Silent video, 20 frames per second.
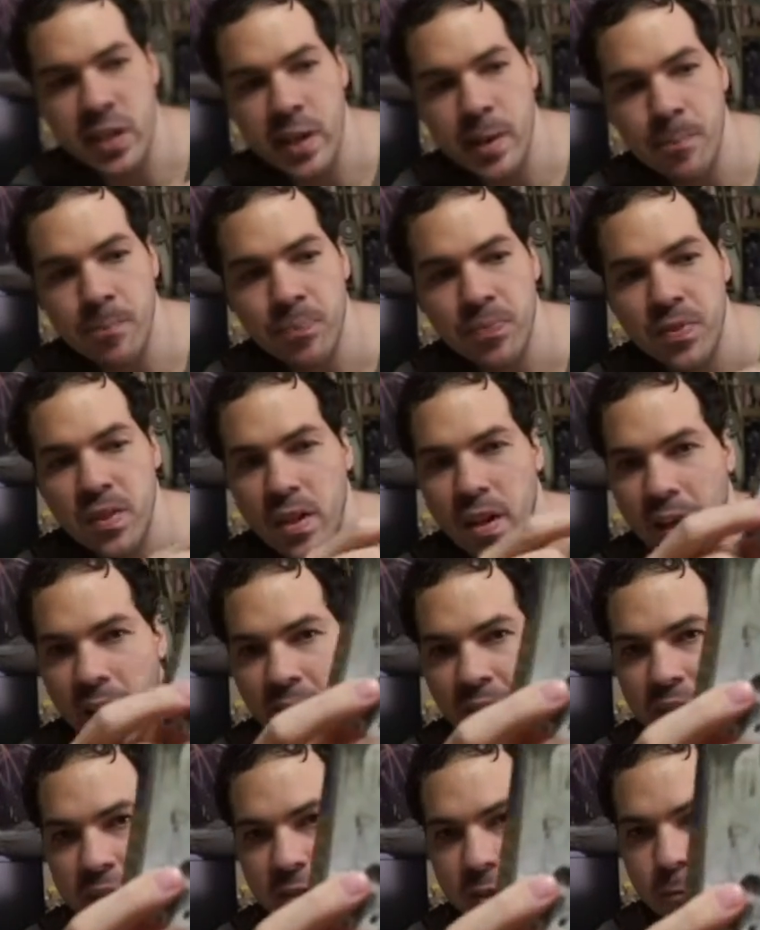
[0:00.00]
him.
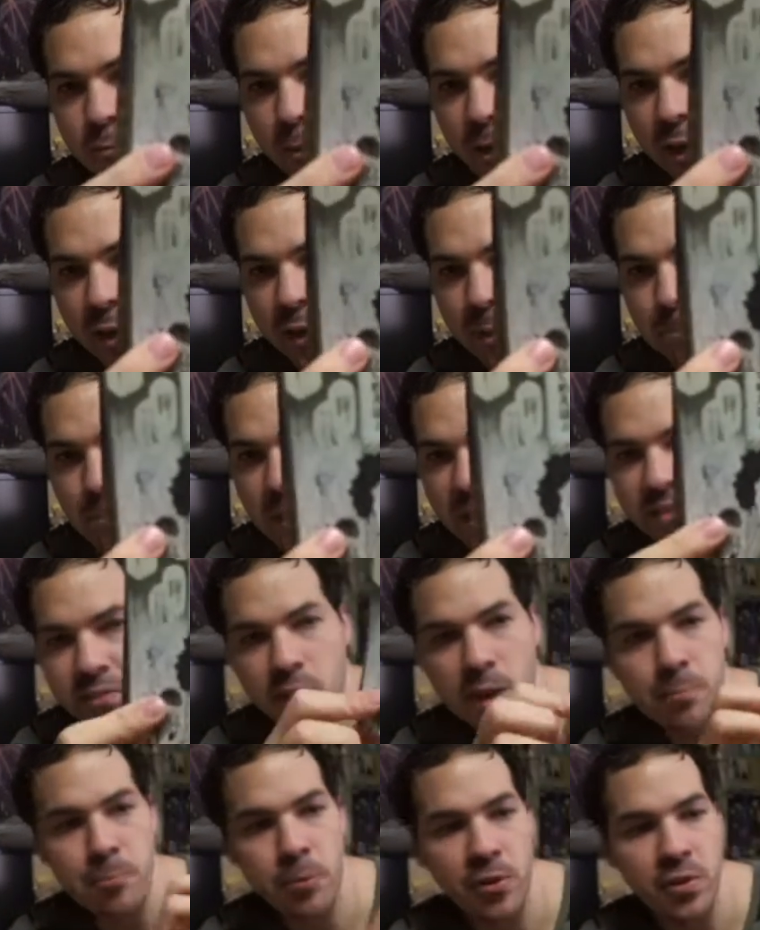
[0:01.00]
And this is where he
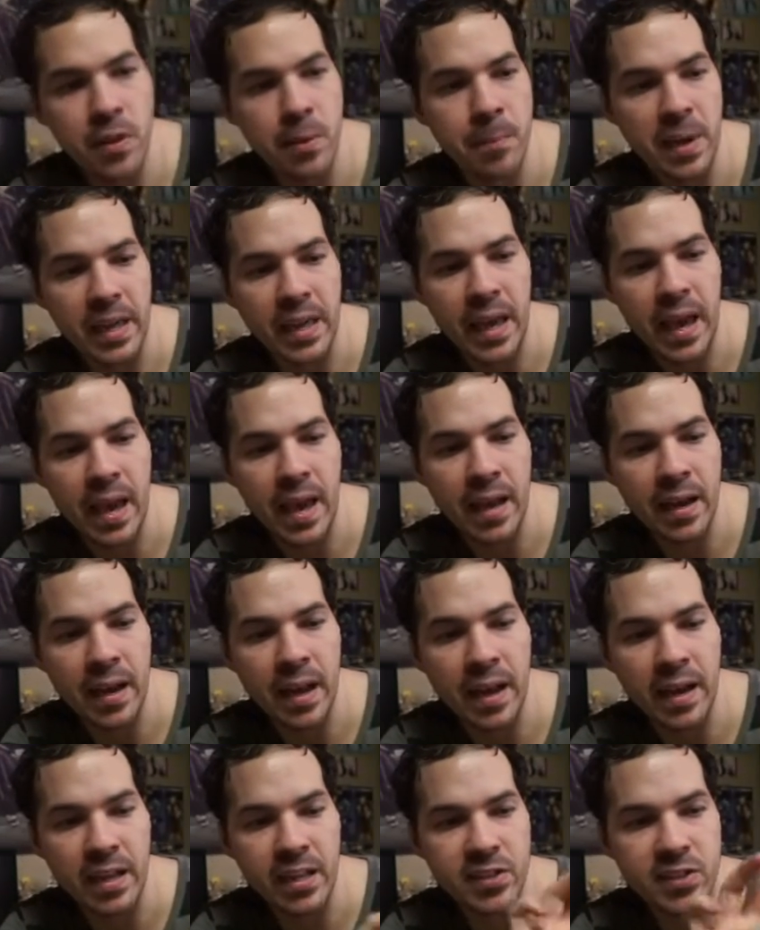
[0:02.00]
meets up with him again.
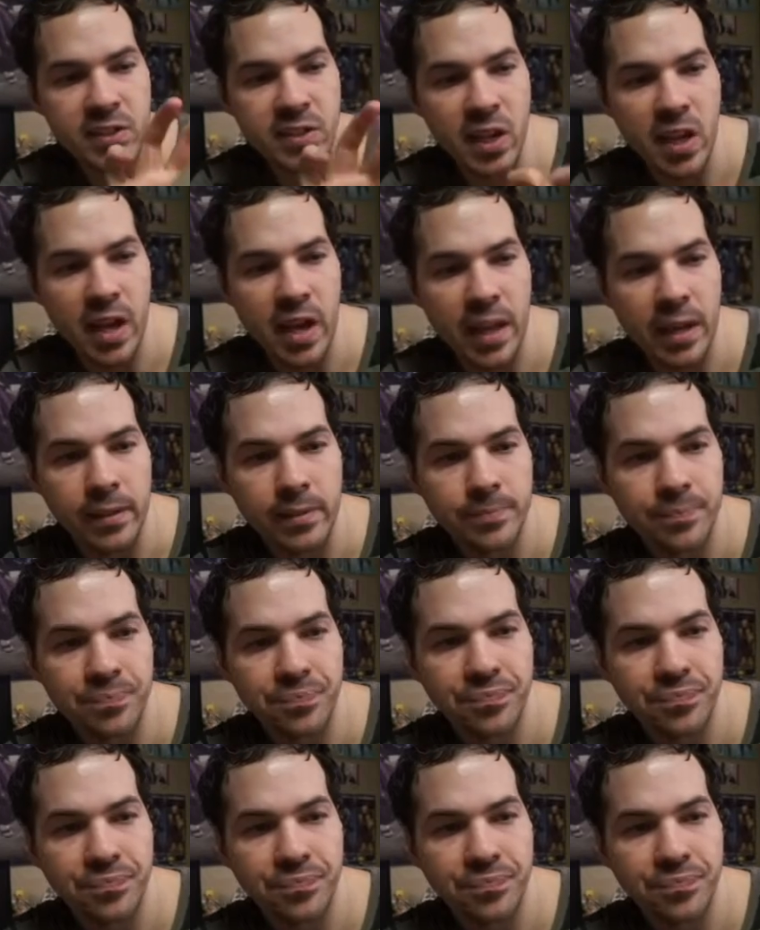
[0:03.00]
And he's like,